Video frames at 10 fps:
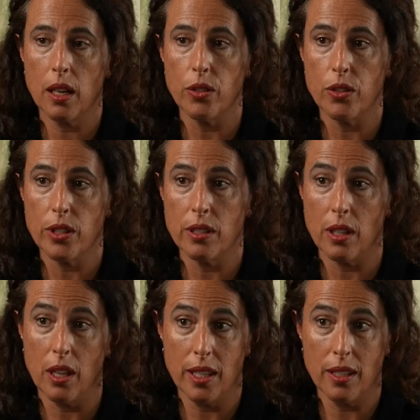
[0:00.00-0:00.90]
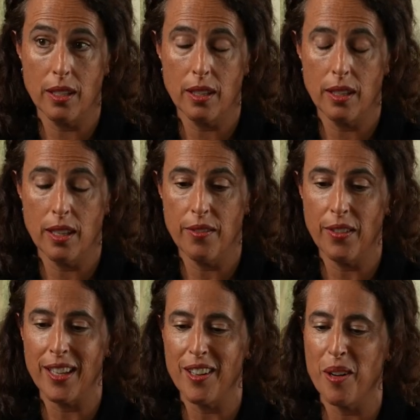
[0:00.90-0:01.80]
countries like uh,
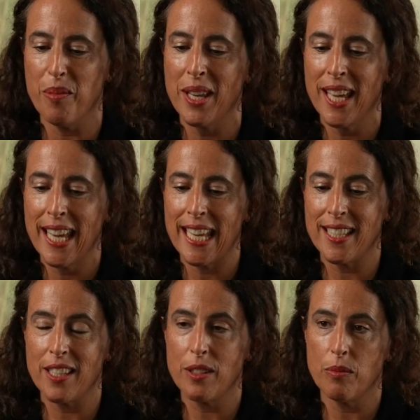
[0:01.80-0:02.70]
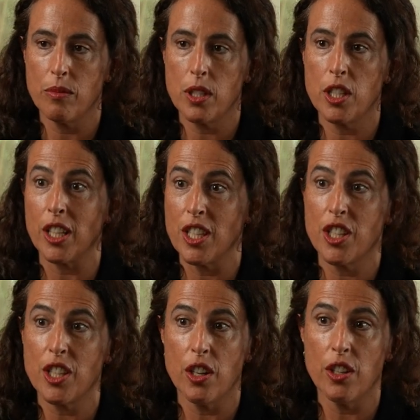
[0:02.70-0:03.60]
Vietnam is this sudden
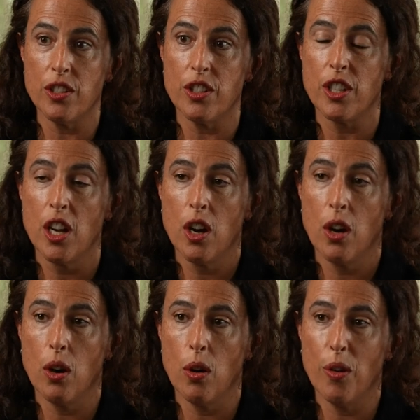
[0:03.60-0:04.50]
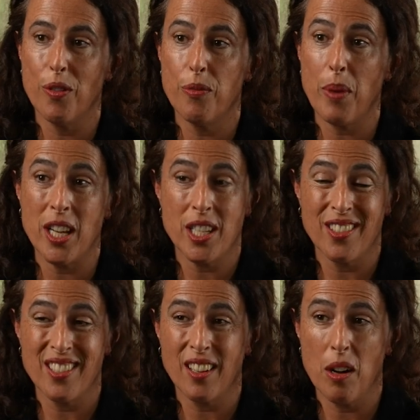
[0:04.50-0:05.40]
surge of
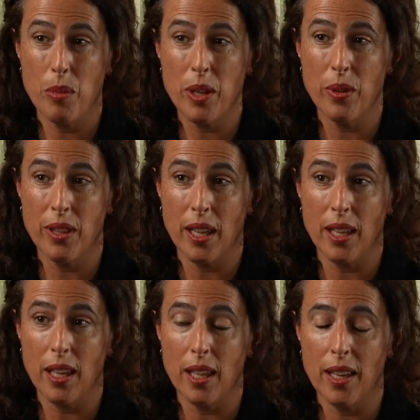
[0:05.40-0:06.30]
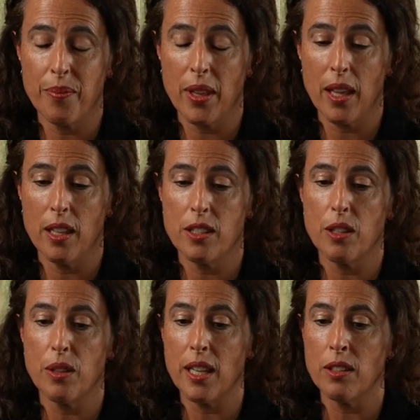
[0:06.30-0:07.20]
patients that come in with dengue. Uh,
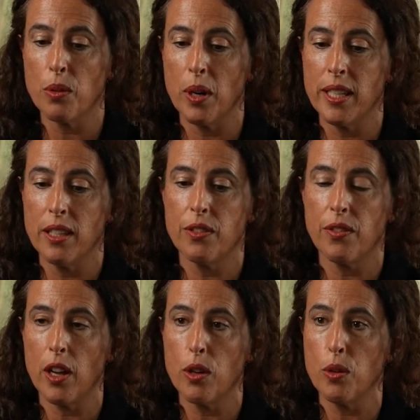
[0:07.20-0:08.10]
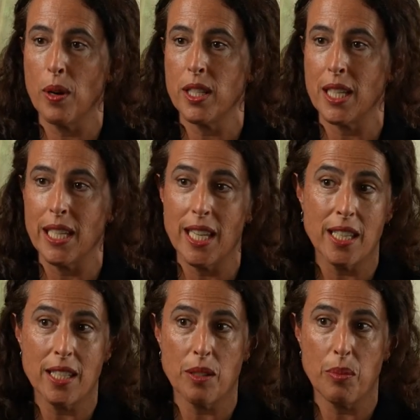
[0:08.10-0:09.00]
so then to identify who actually
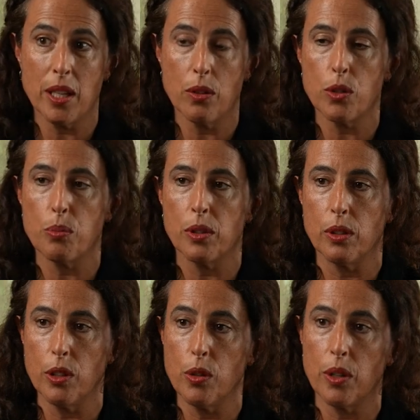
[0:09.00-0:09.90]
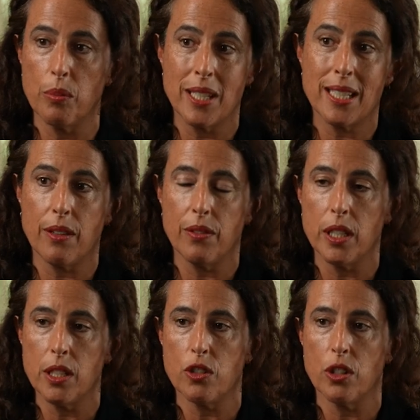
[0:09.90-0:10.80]
needs to be in hospital and who can be safely
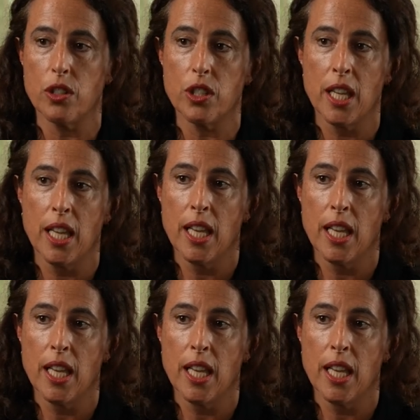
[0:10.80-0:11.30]
discharged